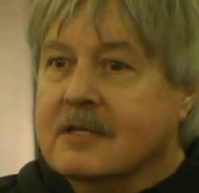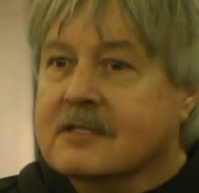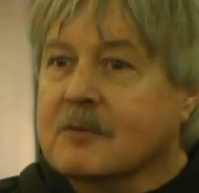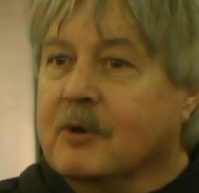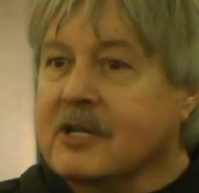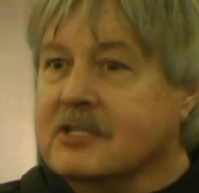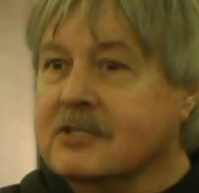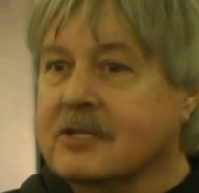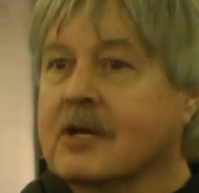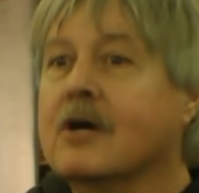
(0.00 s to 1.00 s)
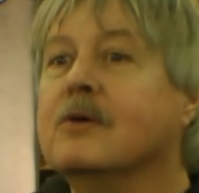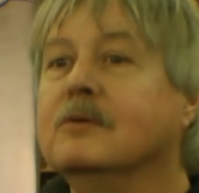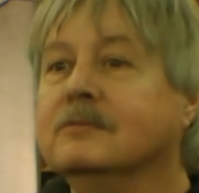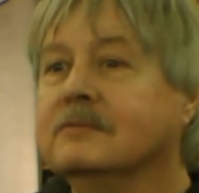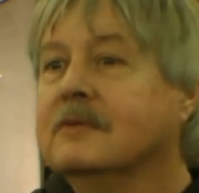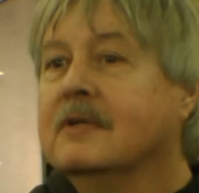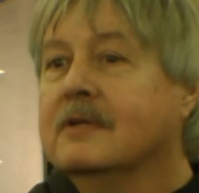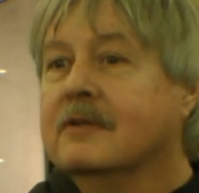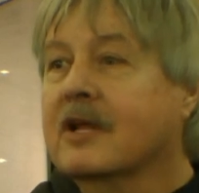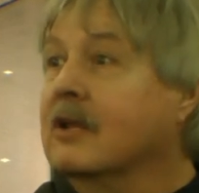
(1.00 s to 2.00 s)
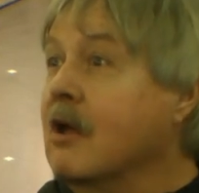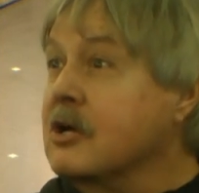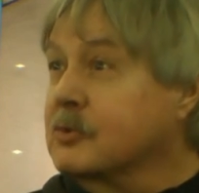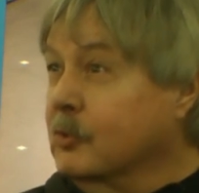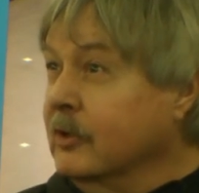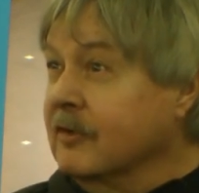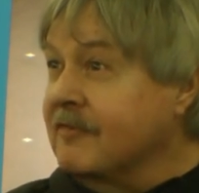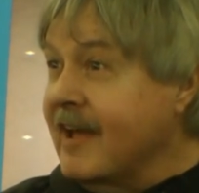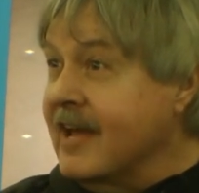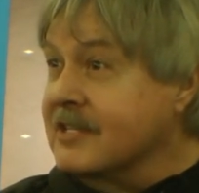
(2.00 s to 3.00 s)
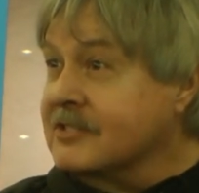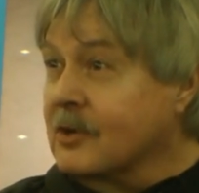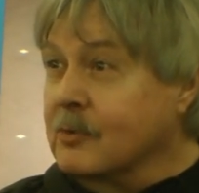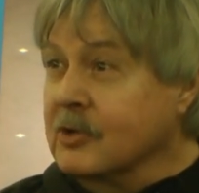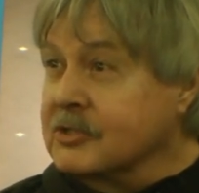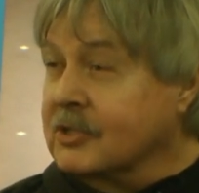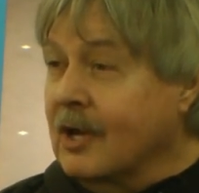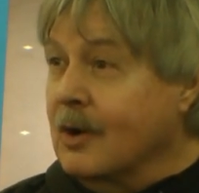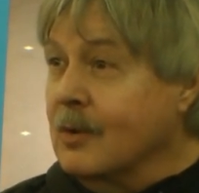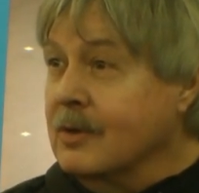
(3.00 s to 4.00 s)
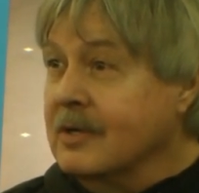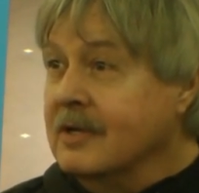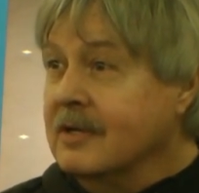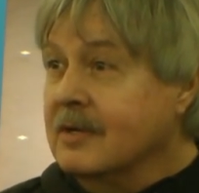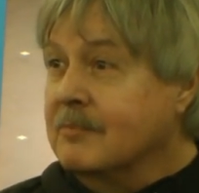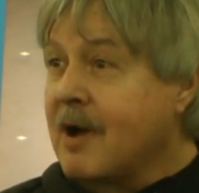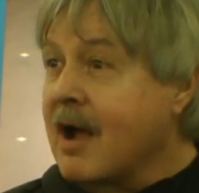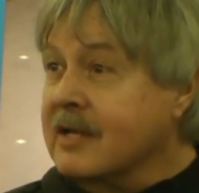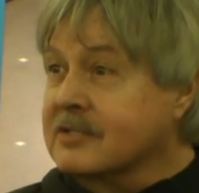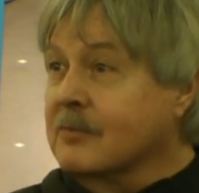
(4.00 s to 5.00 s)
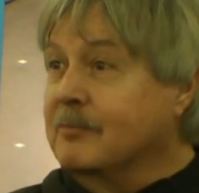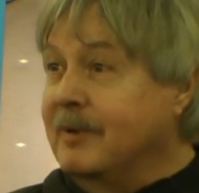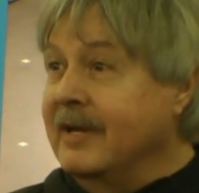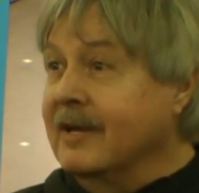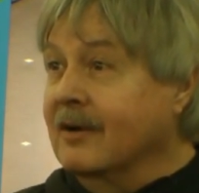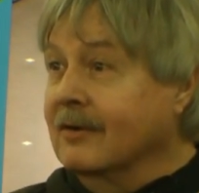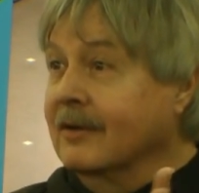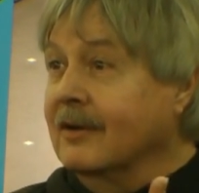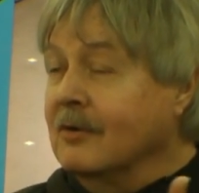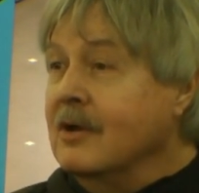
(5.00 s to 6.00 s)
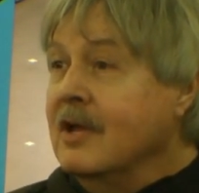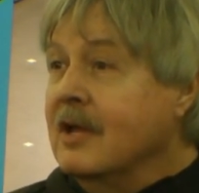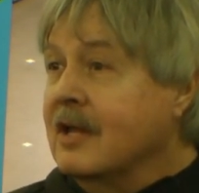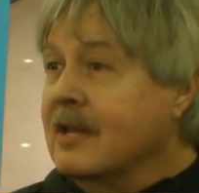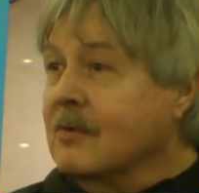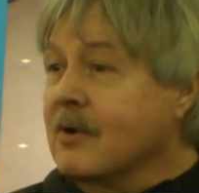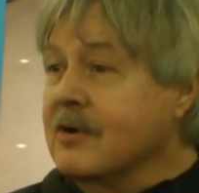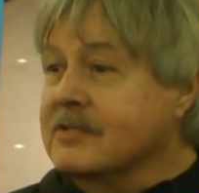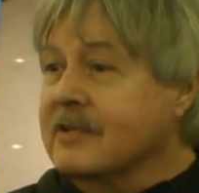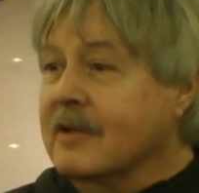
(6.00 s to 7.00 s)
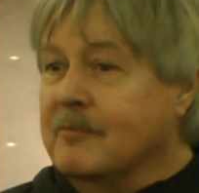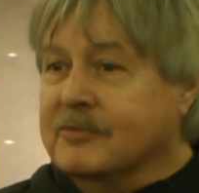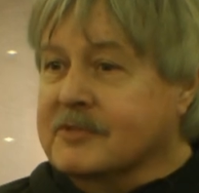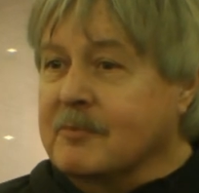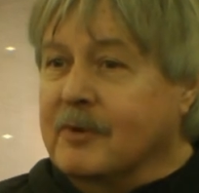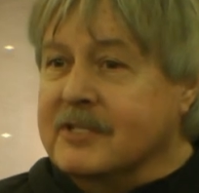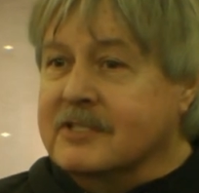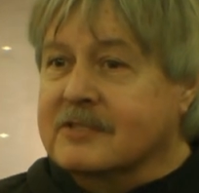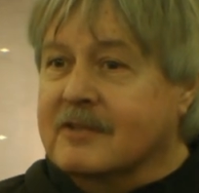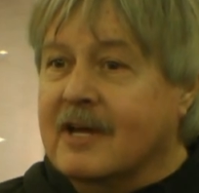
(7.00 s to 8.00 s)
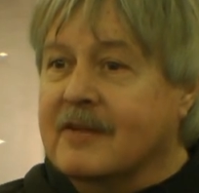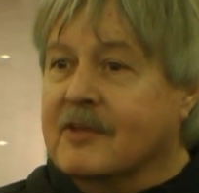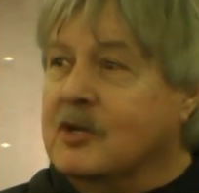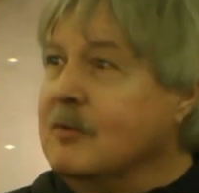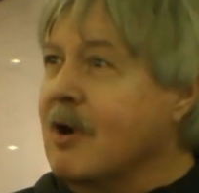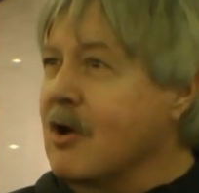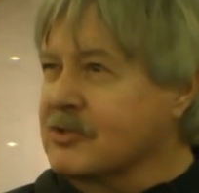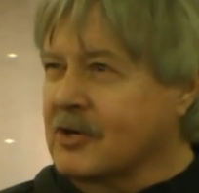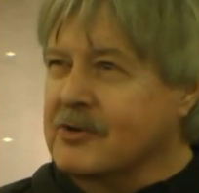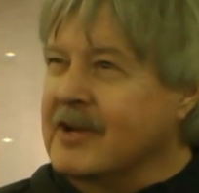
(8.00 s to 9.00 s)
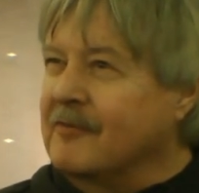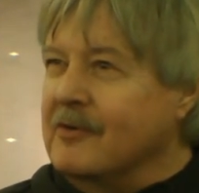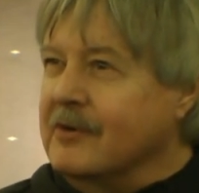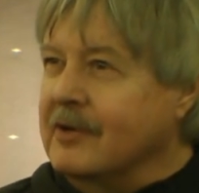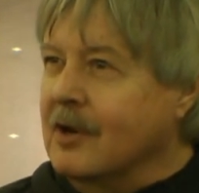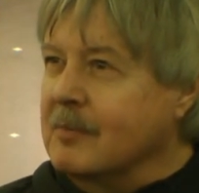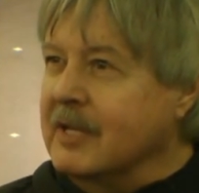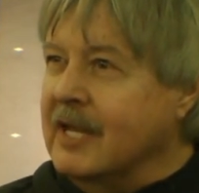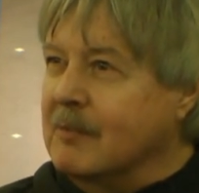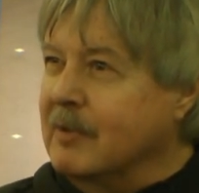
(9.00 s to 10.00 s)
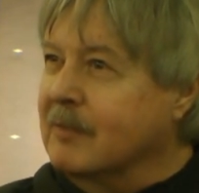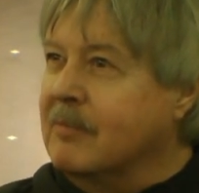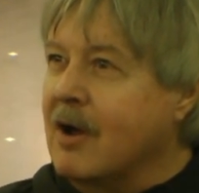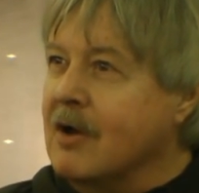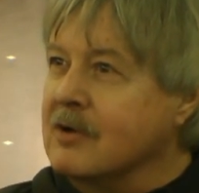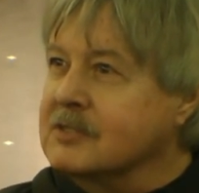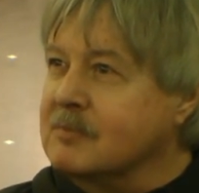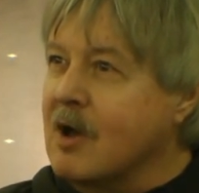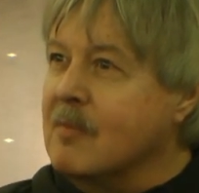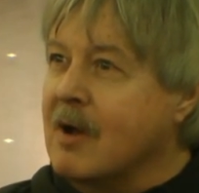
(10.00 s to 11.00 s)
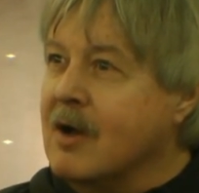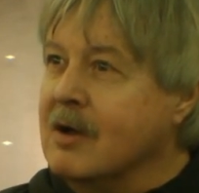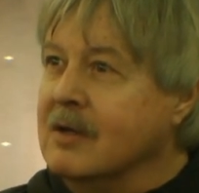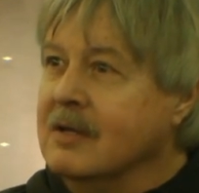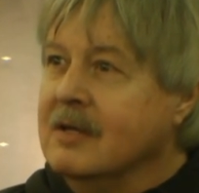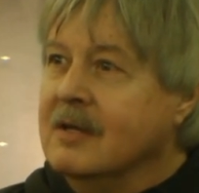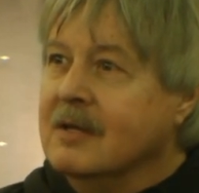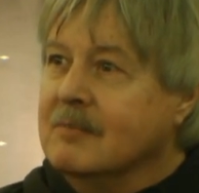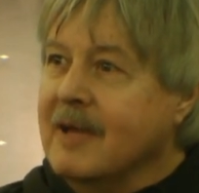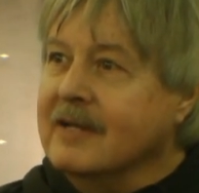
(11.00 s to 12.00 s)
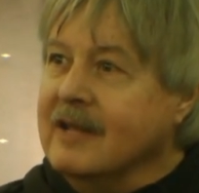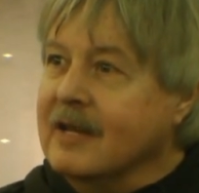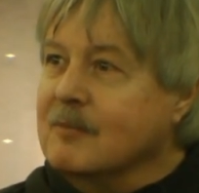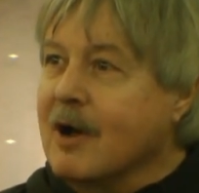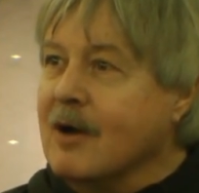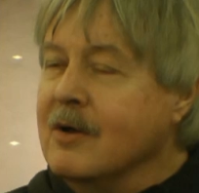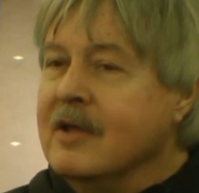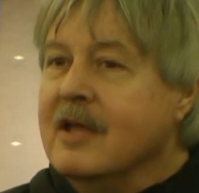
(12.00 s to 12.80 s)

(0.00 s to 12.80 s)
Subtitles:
Some places you go, the cloth's real fast or real slow. Pockets are big or little. In other words, some places the cue balls are different. You know what I mean? You got a big ball, small ball, magnetic ball.